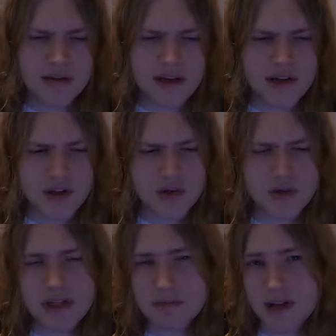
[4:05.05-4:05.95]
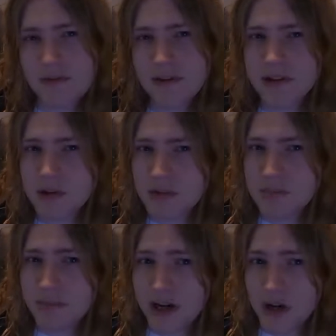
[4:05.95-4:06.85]
they do seem to have a little
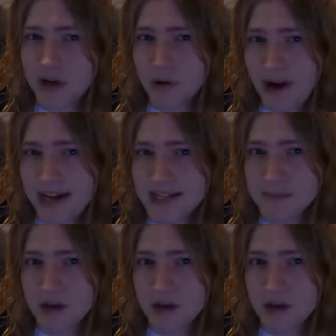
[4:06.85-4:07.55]
bit better grasp